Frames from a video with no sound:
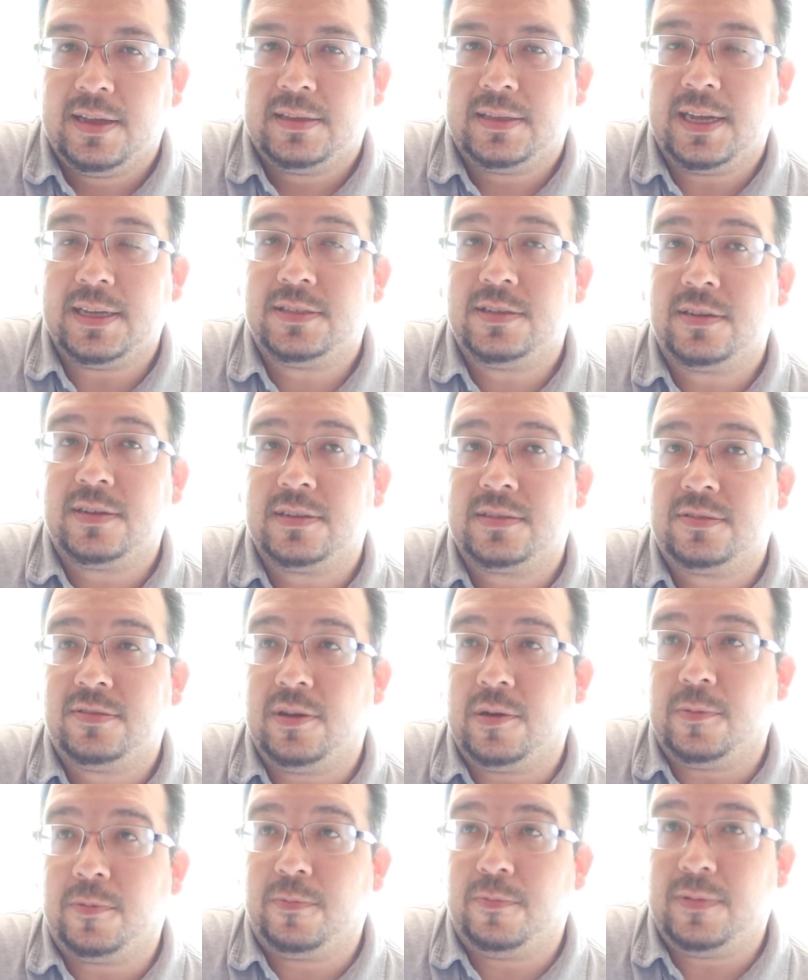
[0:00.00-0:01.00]
They took us
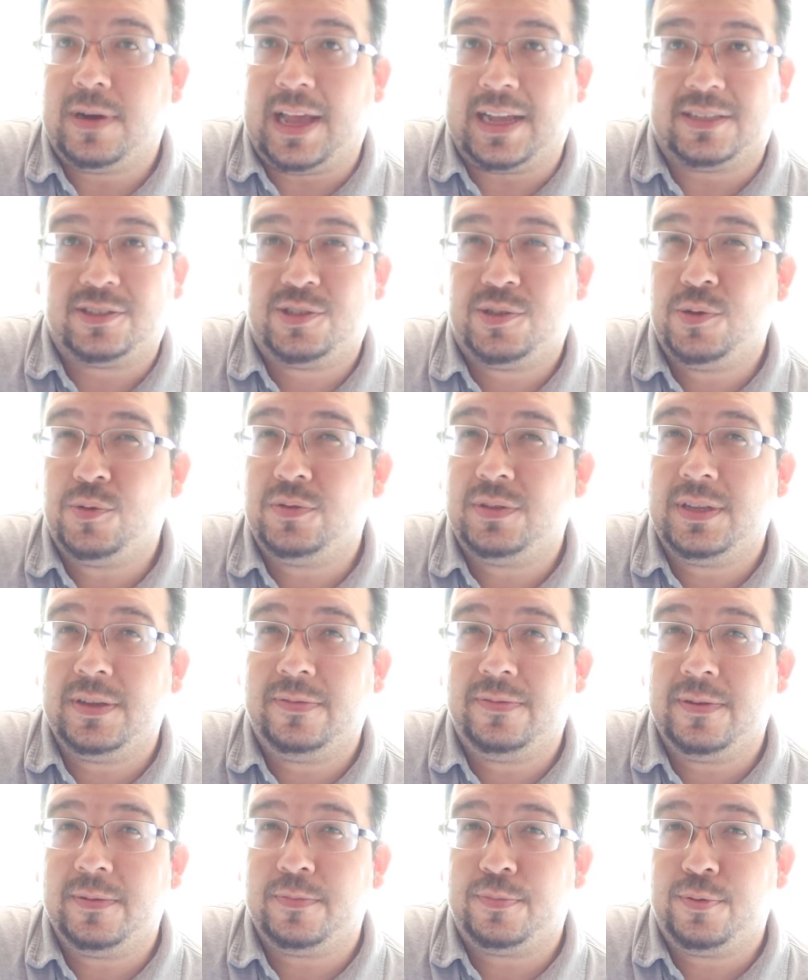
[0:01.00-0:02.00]
to like 2
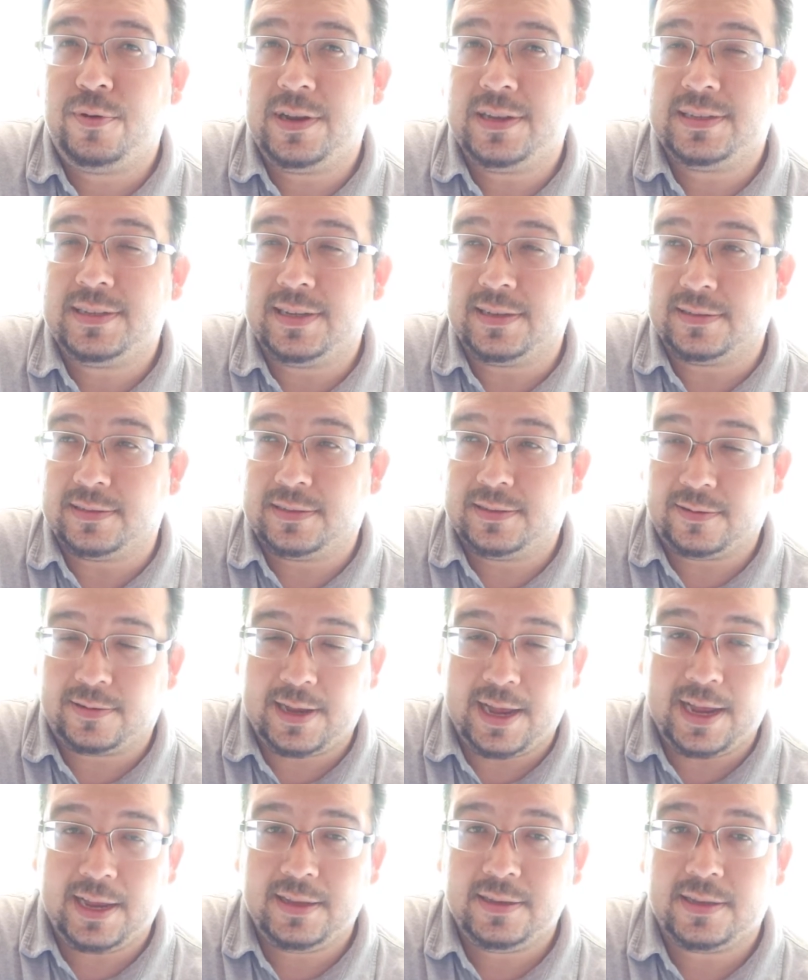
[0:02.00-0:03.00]
different precincts,
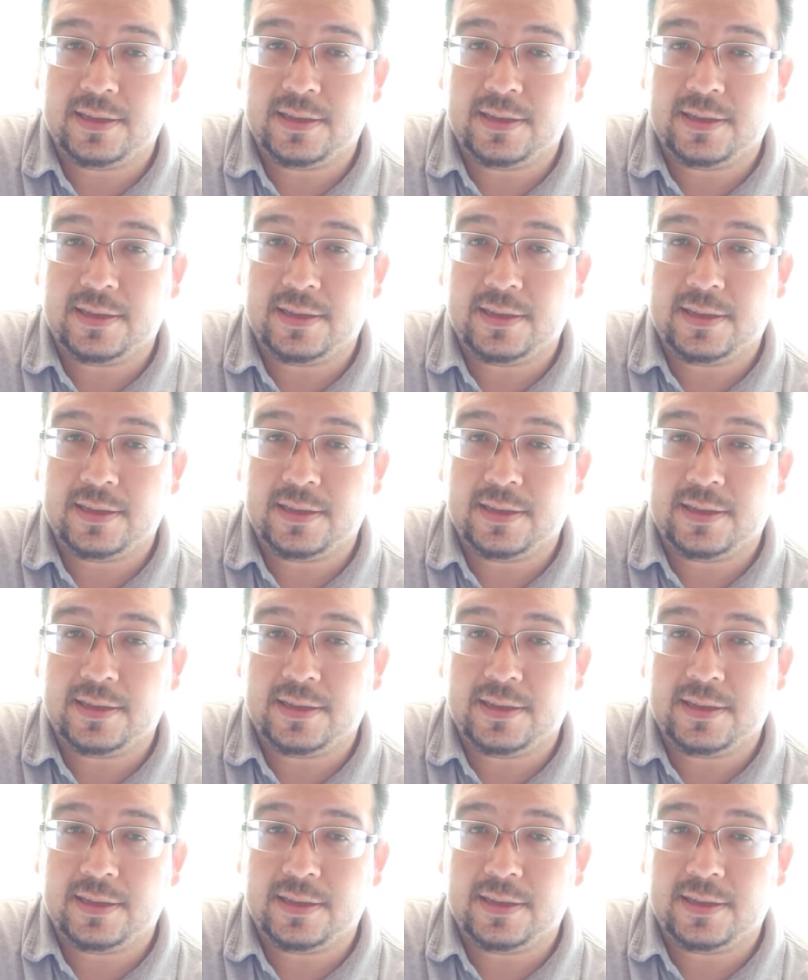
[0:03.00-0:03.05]
okay?